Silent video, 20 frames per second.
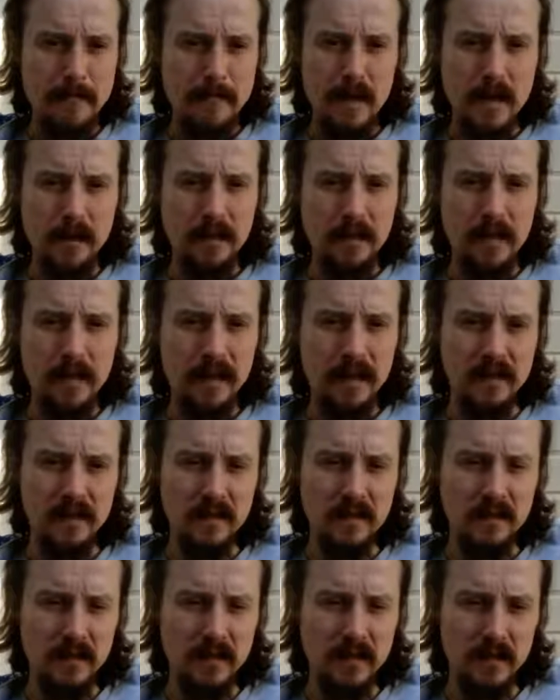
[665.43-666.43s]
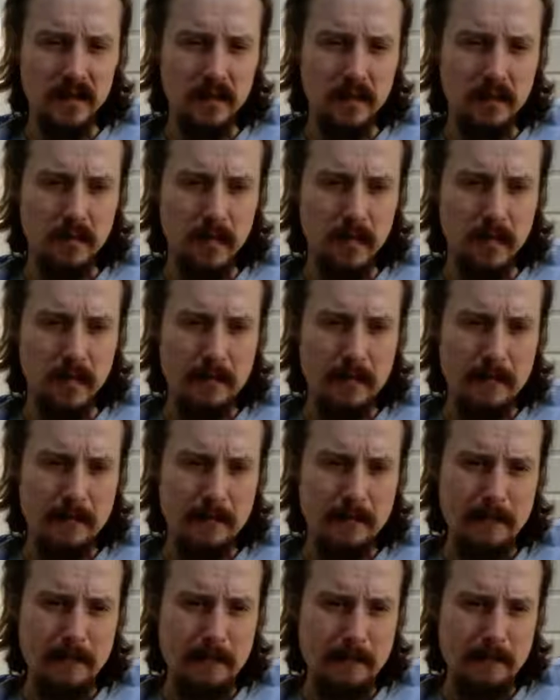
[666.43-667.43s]
John McCain doesn't have shit on me.
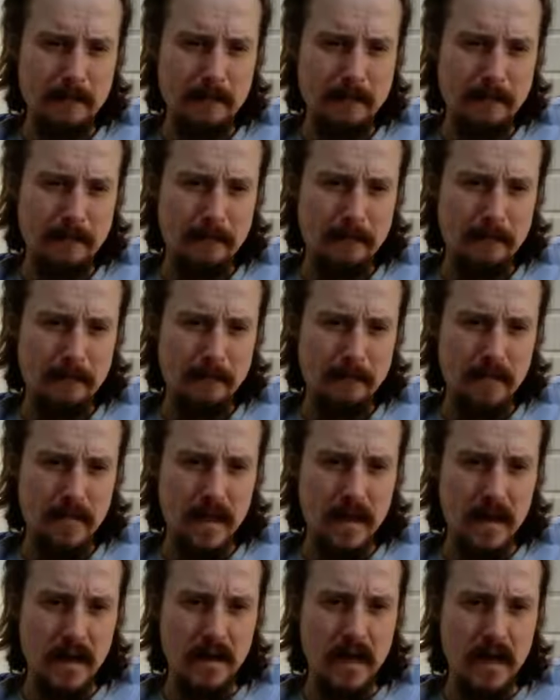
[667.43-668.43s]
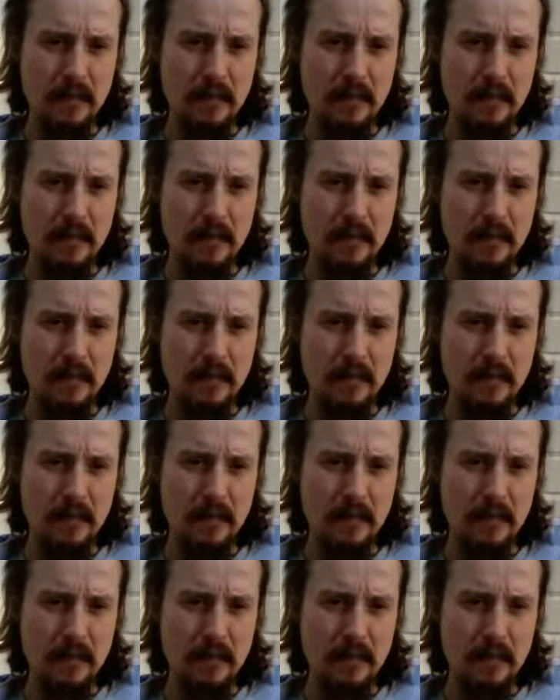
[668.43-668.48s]
And